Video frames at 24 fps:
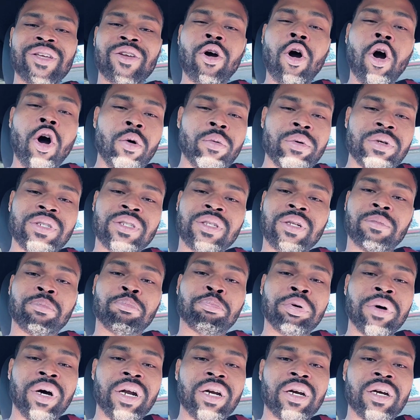You're always the
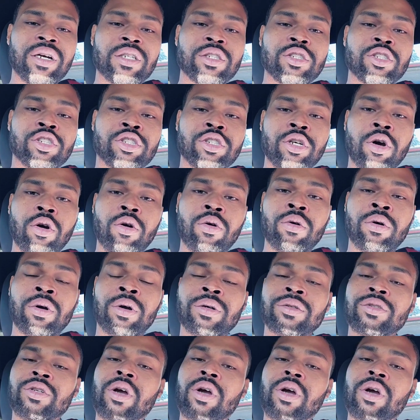butt of the joke.